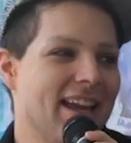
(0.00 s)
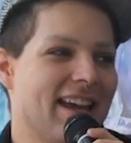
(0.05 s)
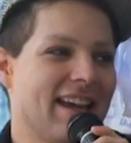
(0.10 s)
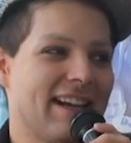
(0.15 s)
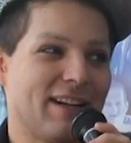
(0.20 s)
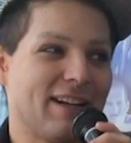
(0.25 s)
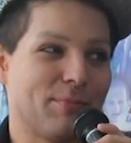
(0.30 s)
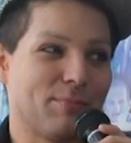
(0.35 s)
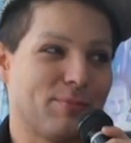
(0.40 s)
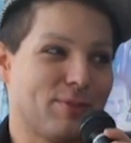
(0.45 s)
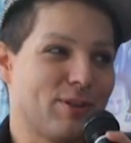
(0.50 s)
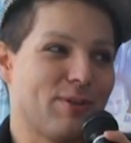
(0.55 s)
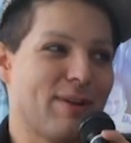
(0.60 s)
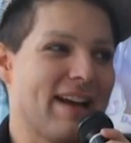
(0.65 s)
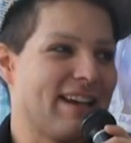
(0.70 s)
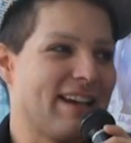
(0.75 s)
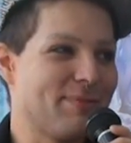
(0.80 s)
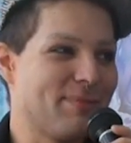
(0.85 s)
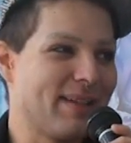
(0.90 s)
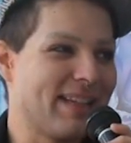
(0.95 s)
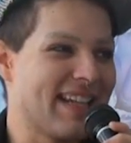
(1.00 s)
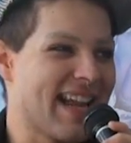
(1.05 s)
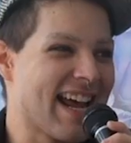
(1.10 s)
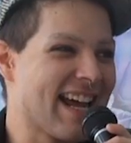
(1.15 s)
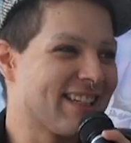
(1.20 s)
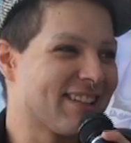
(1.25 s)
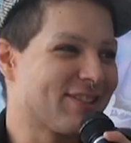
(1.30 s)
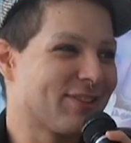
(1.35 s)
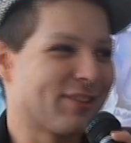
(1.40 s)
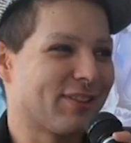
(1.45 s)
and I'm trying to be
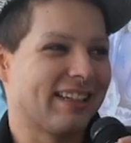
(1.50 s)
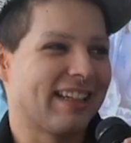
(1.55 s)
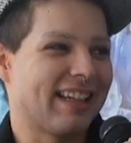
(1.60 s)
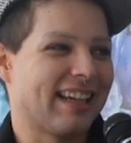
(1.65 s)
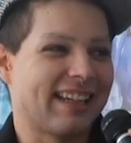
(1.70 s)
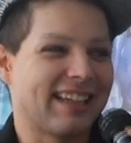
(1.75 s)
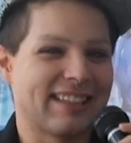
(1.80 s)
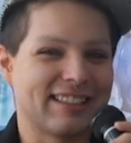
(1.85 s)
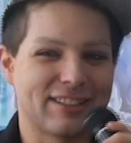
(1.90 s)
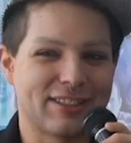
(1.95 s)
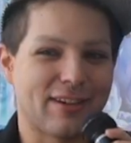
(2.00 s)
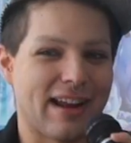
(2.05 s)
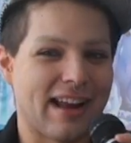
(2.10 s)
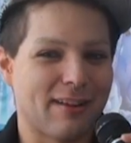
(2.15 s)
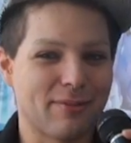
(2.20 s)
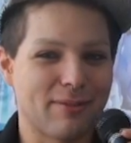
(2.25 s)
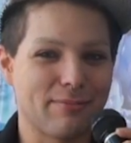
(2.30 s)
natural and like interact